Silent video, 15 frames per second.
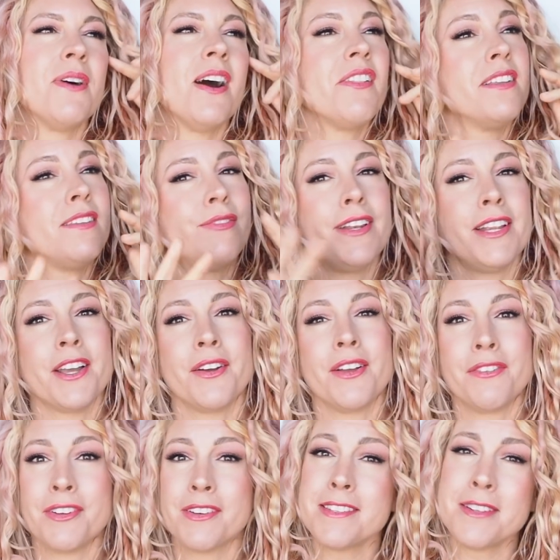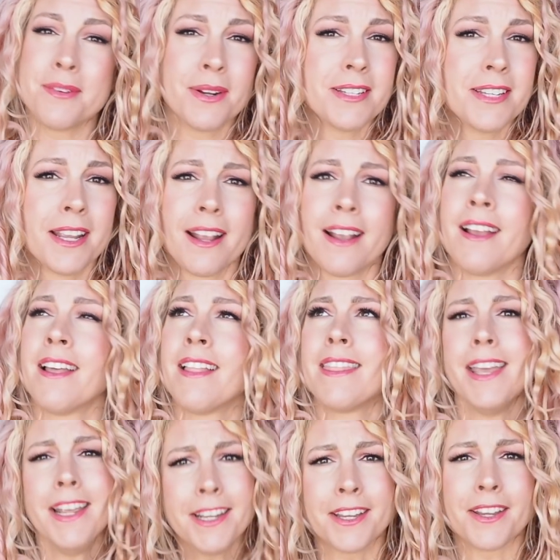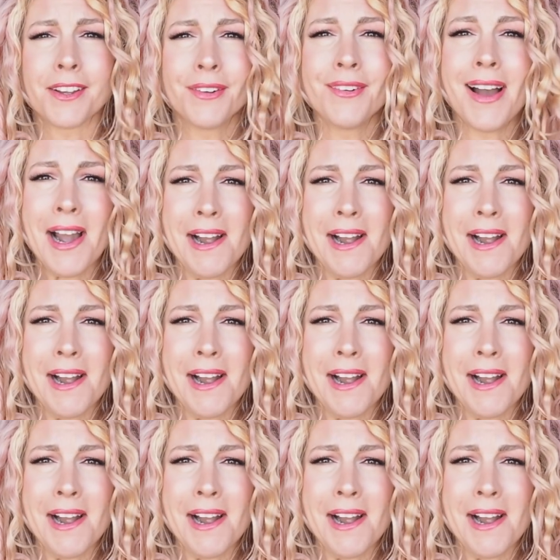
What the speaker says: while this video, if you're still watching, thank you.